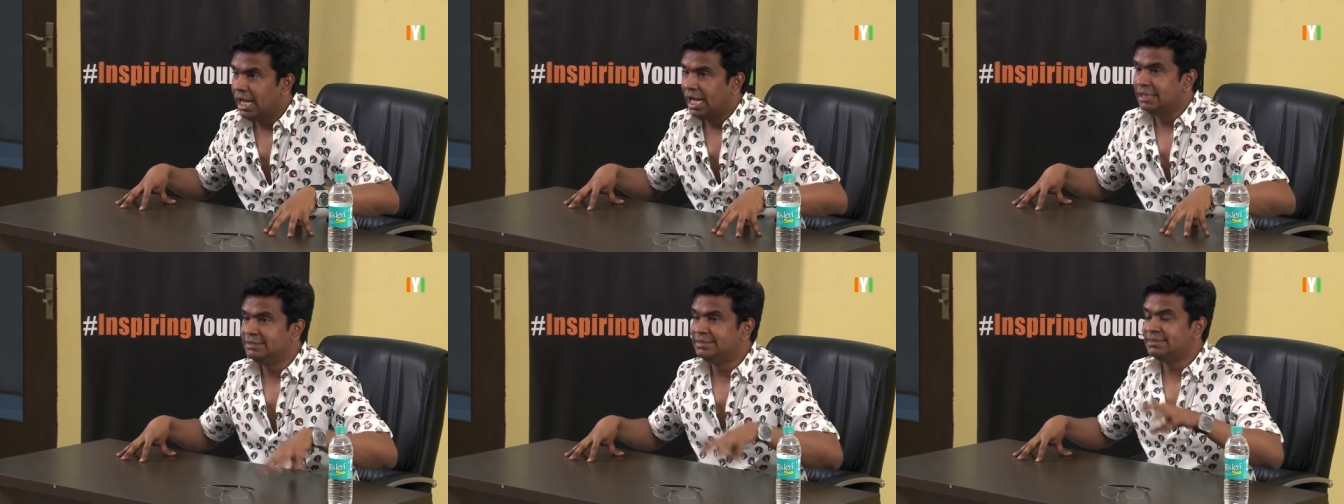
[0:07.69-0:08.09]

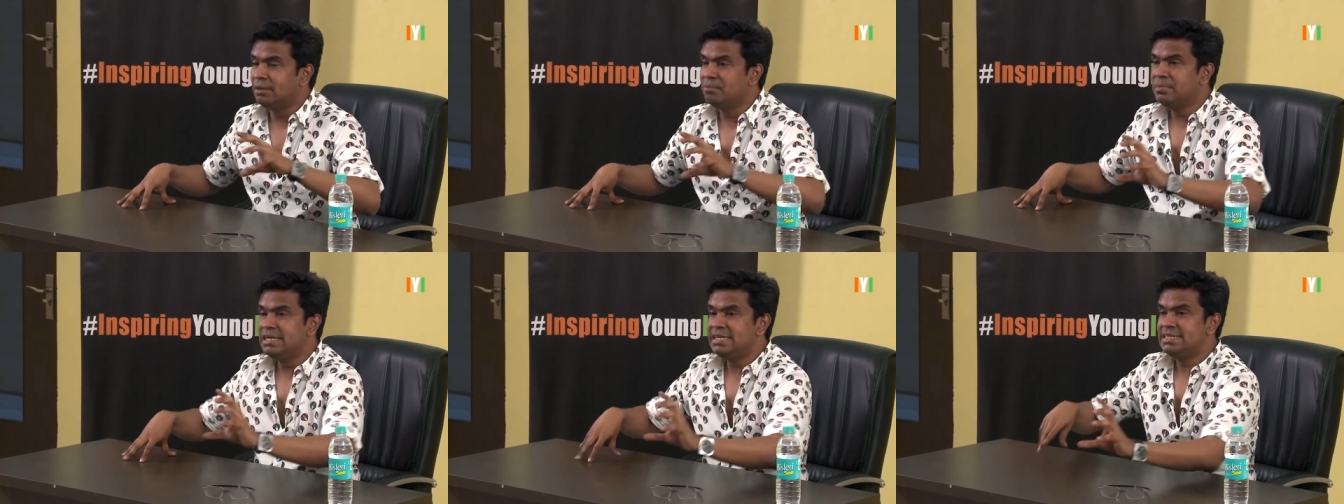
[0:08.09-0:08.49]
and
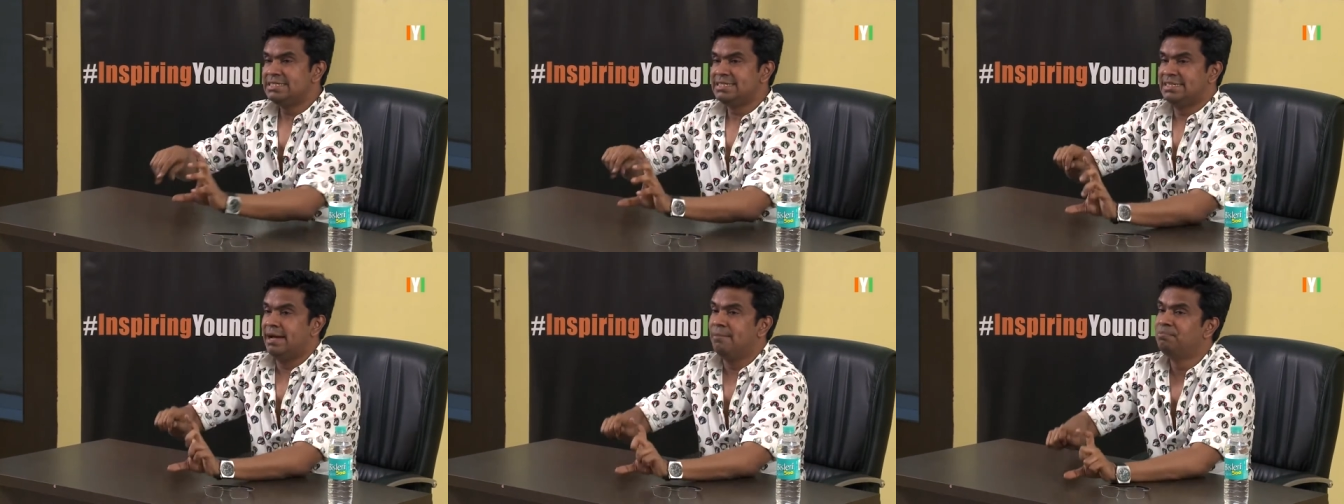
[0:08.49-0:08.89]

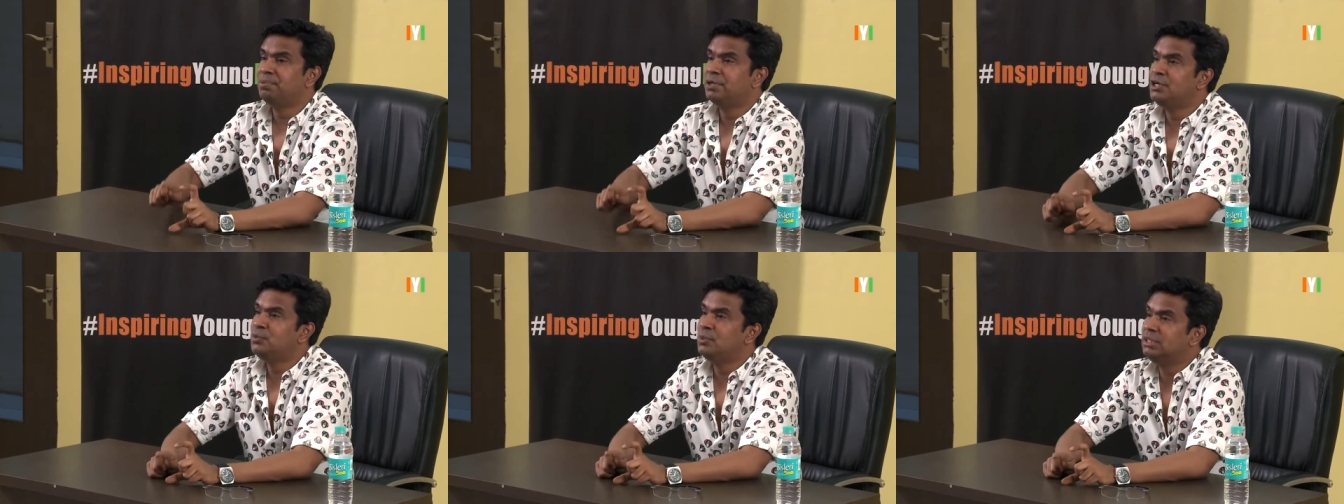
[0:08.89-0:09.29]
somebody's
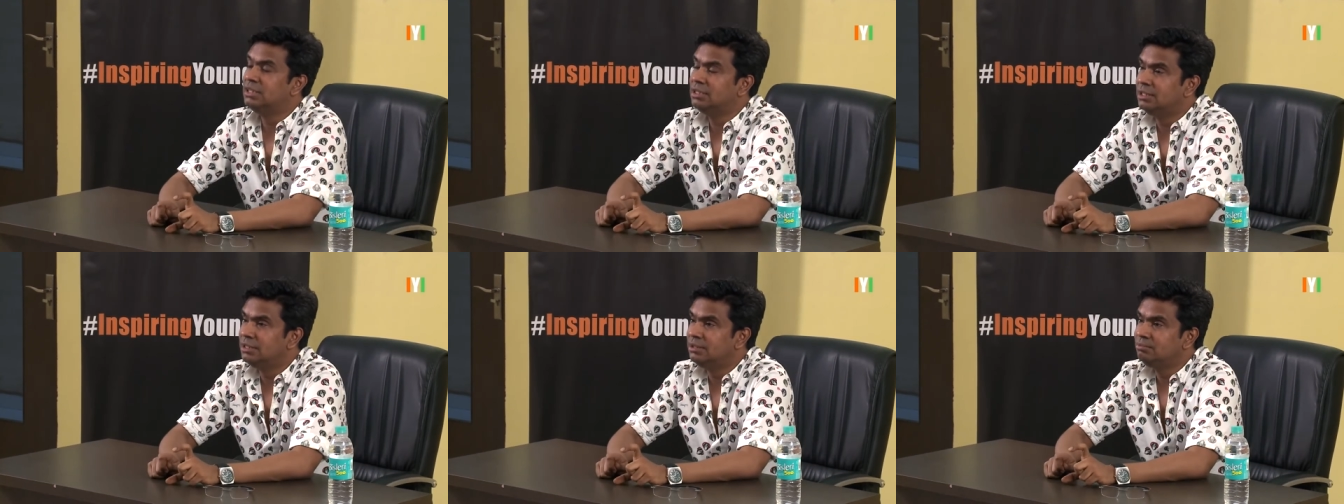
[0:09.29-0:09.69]
tampered with
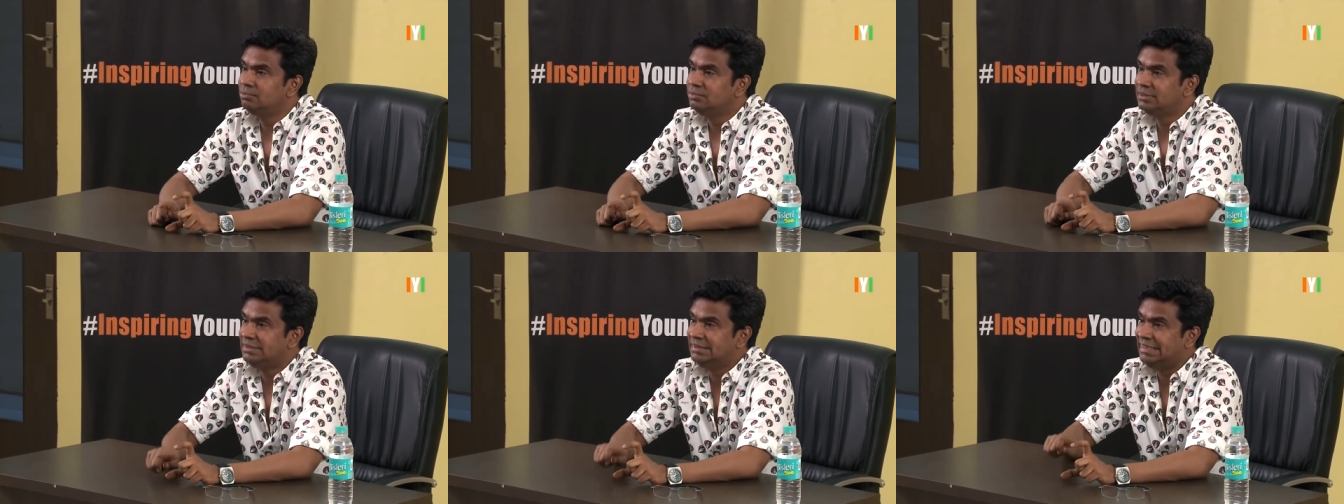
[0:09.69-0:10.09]
her
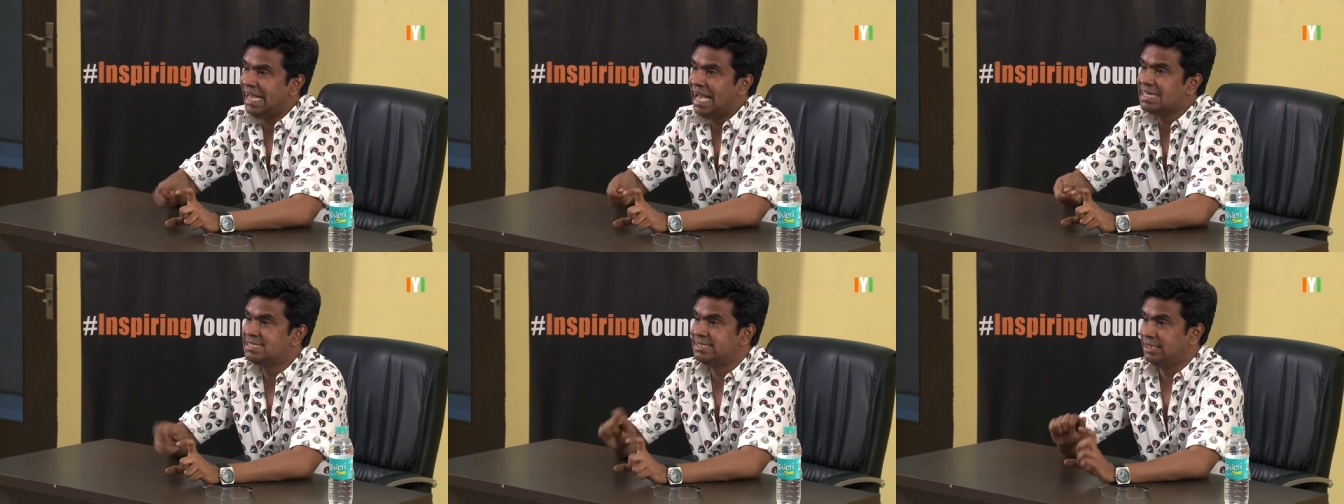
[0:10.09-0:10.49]

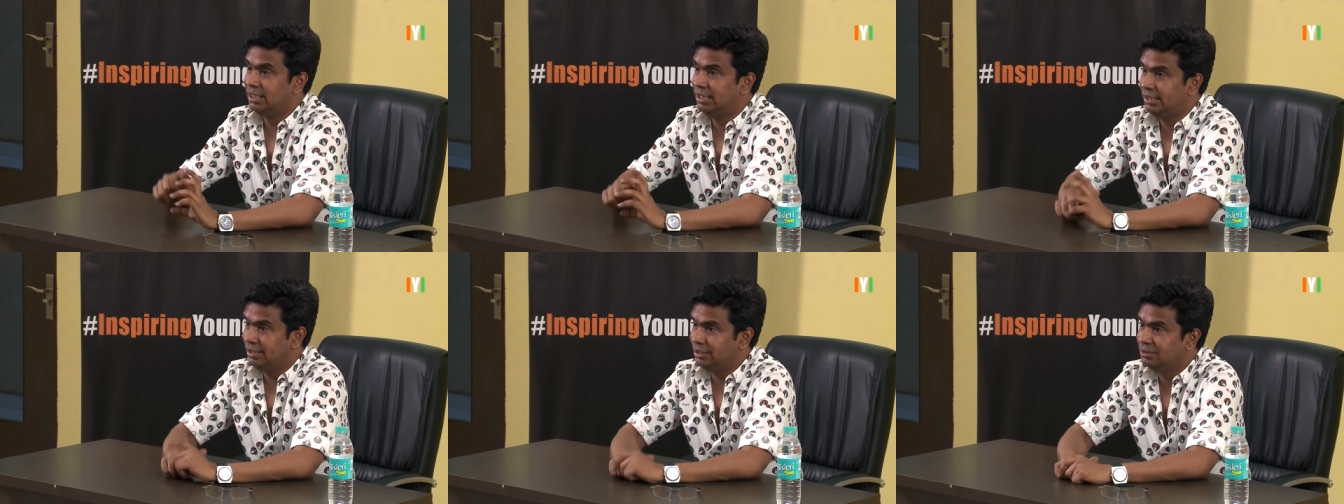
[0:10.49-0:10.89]
gas
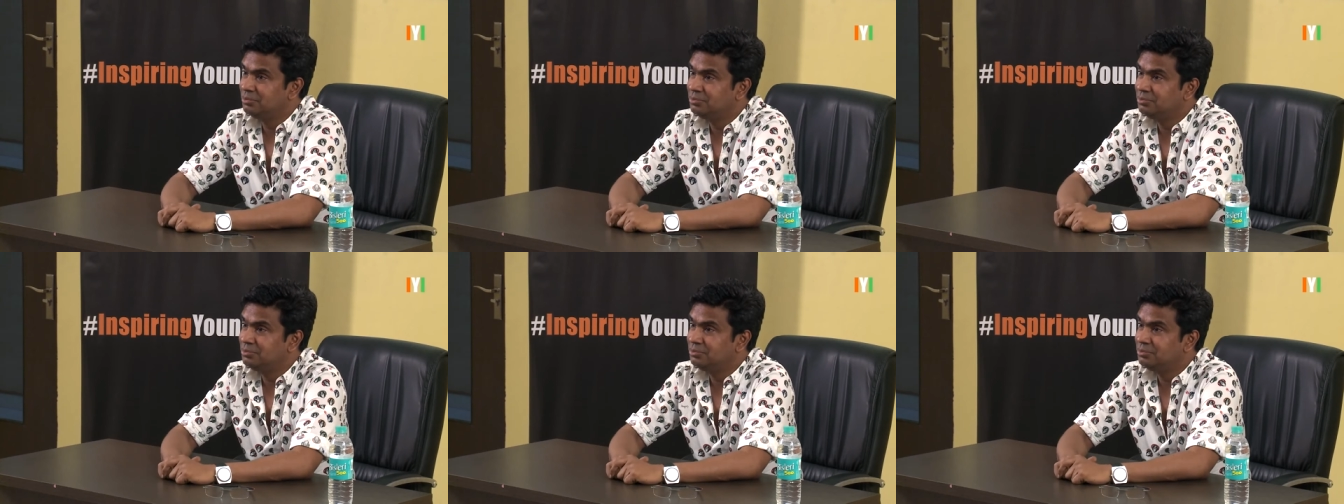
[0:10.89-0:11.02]
cylinder.